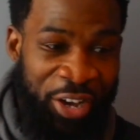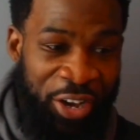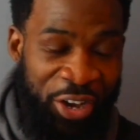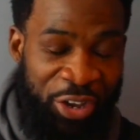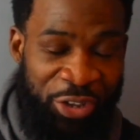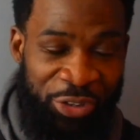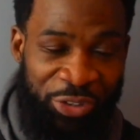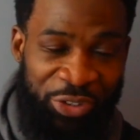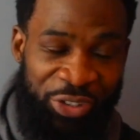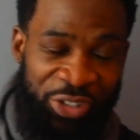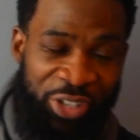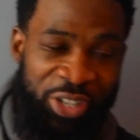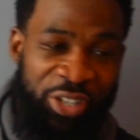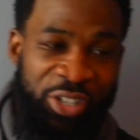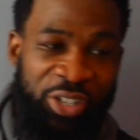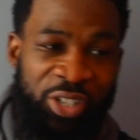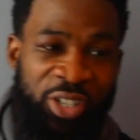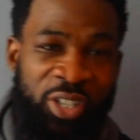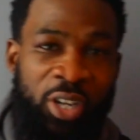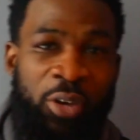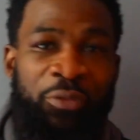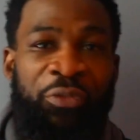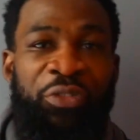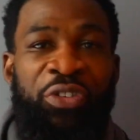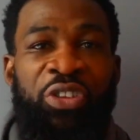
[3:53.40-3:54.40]
it's
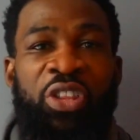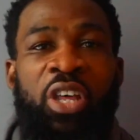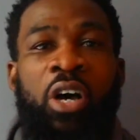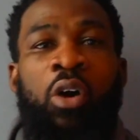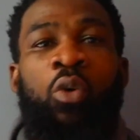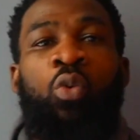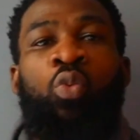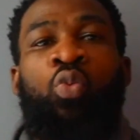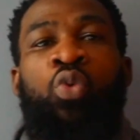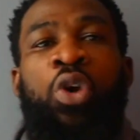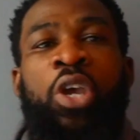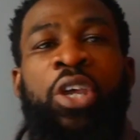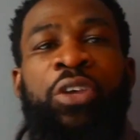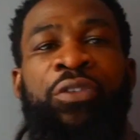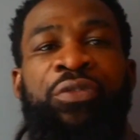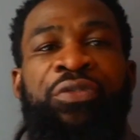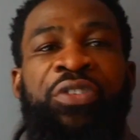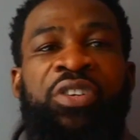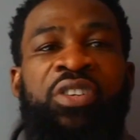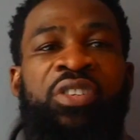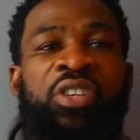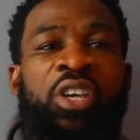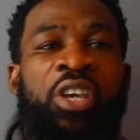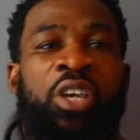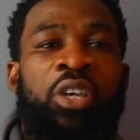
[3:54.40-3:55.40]
something that we've
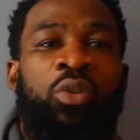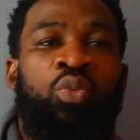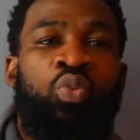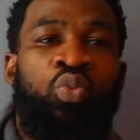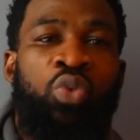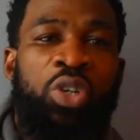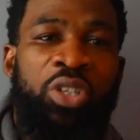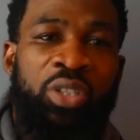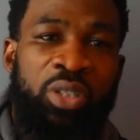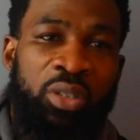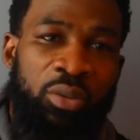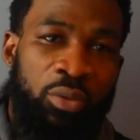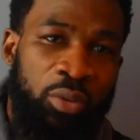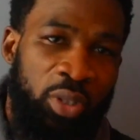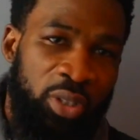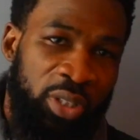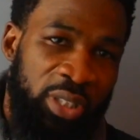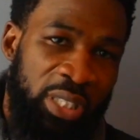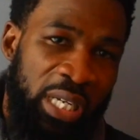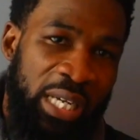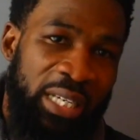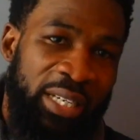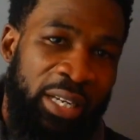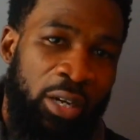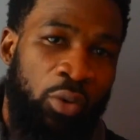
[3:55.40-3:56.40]
seen. I
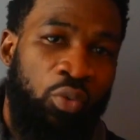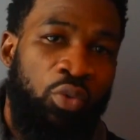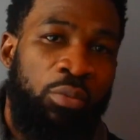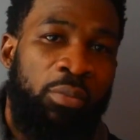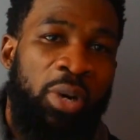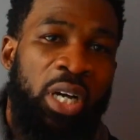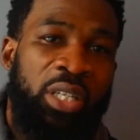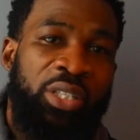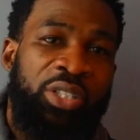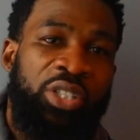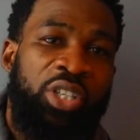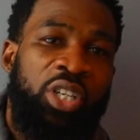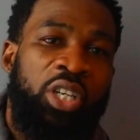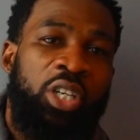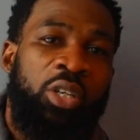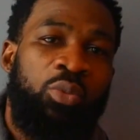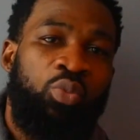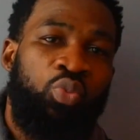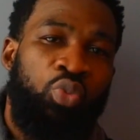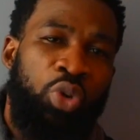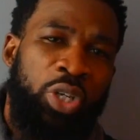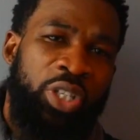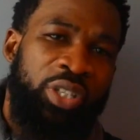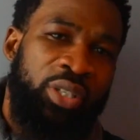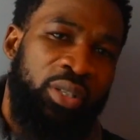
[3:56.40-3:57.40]
sat down with my
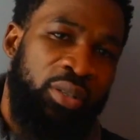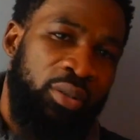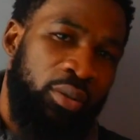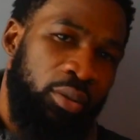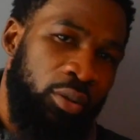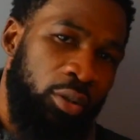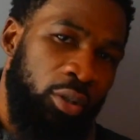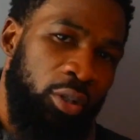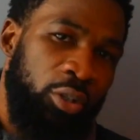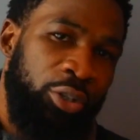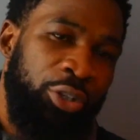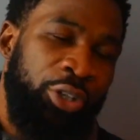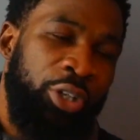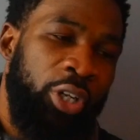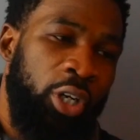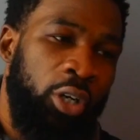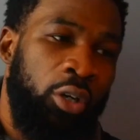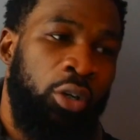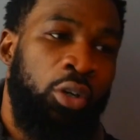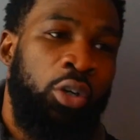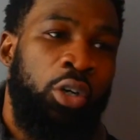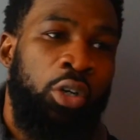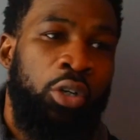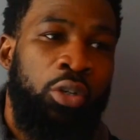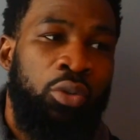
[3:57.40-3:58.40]
team.
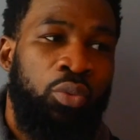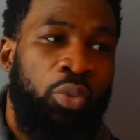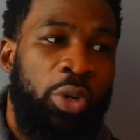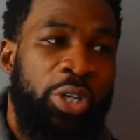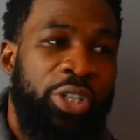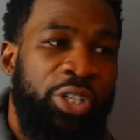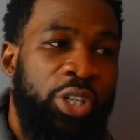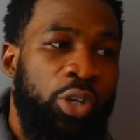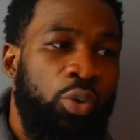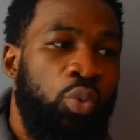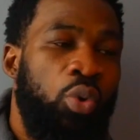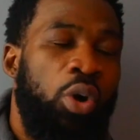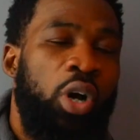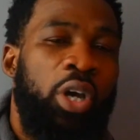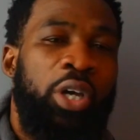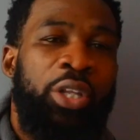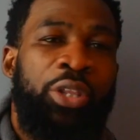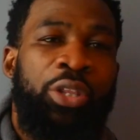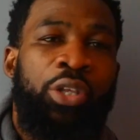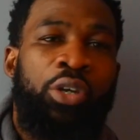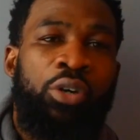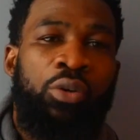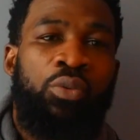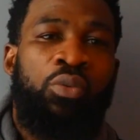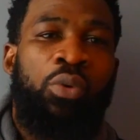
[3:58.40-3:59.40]
We see
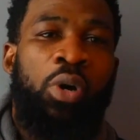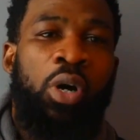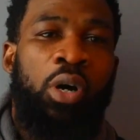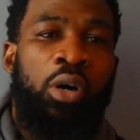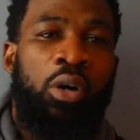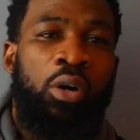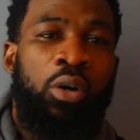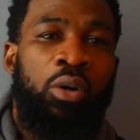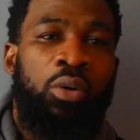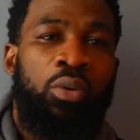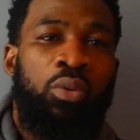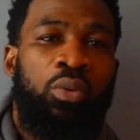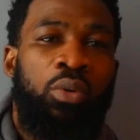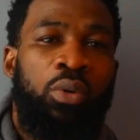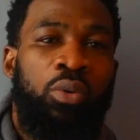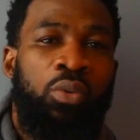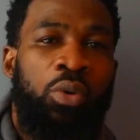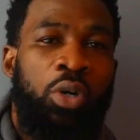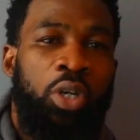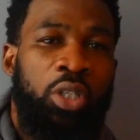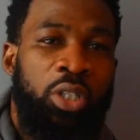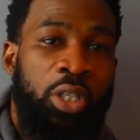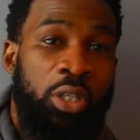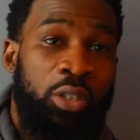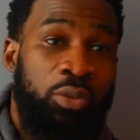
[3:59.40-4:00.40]
what we do well,
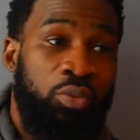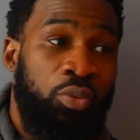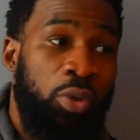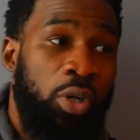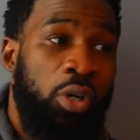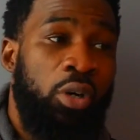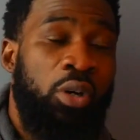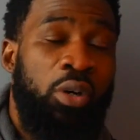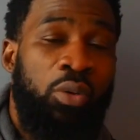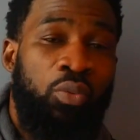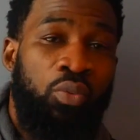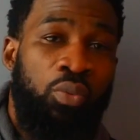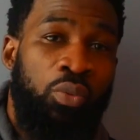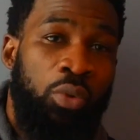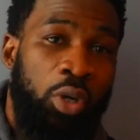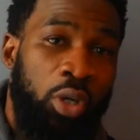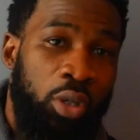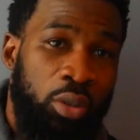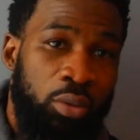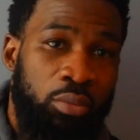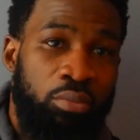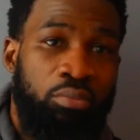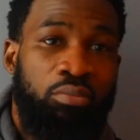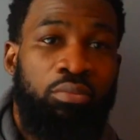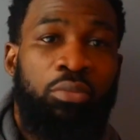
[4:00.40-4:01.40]
what it does well, and
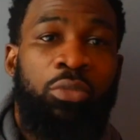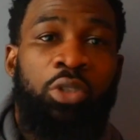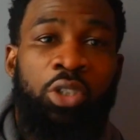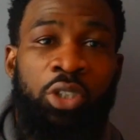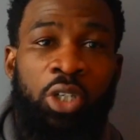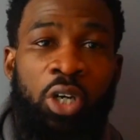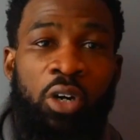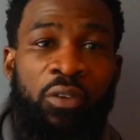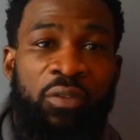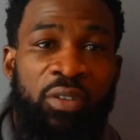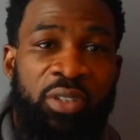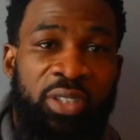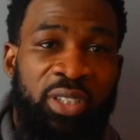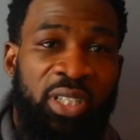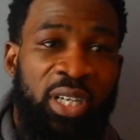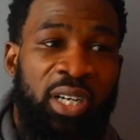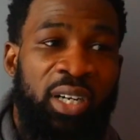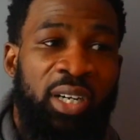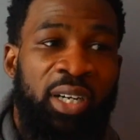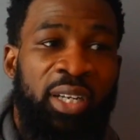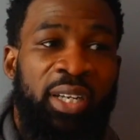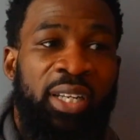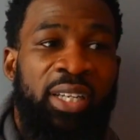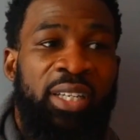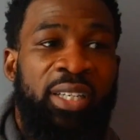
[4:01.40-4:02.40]
what the other
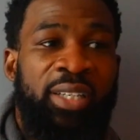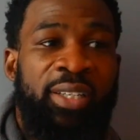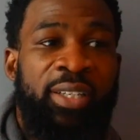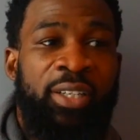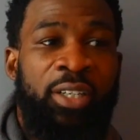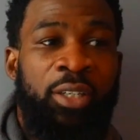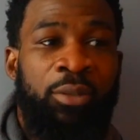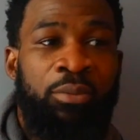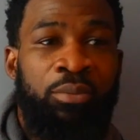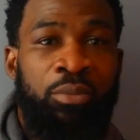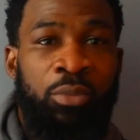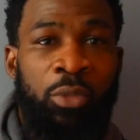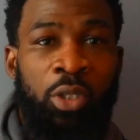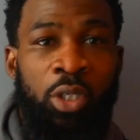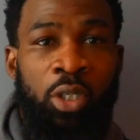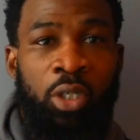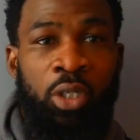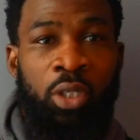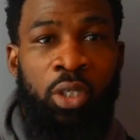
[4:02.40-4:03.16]
side. And